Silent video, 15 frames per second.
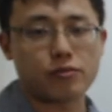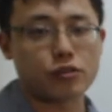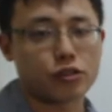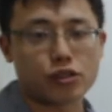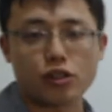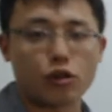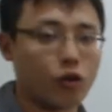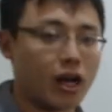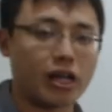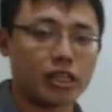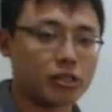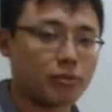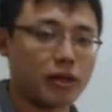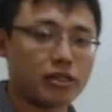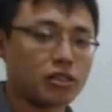There's no
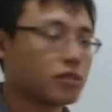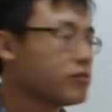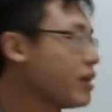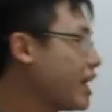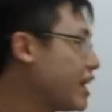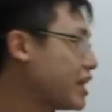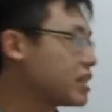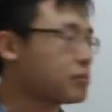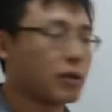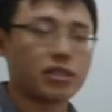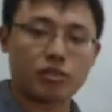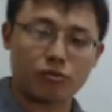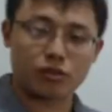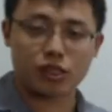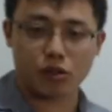unexpensive.
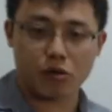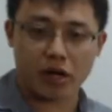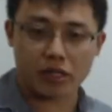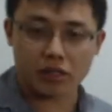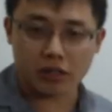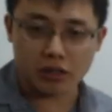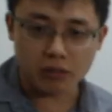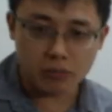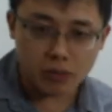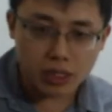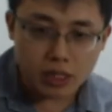Inexpensive is the correct term.